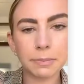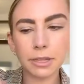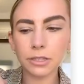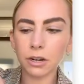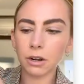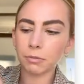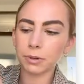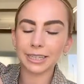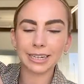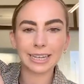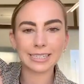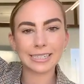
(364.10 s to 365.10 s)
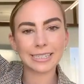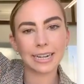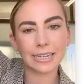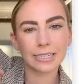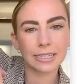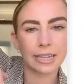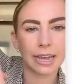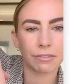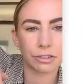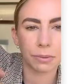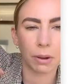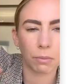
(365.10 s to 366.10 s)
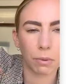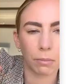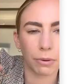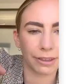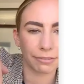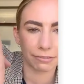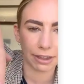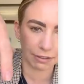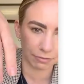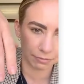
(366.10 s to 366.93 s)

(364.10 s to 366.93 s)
bands are really nice and dainty. They average about 1.5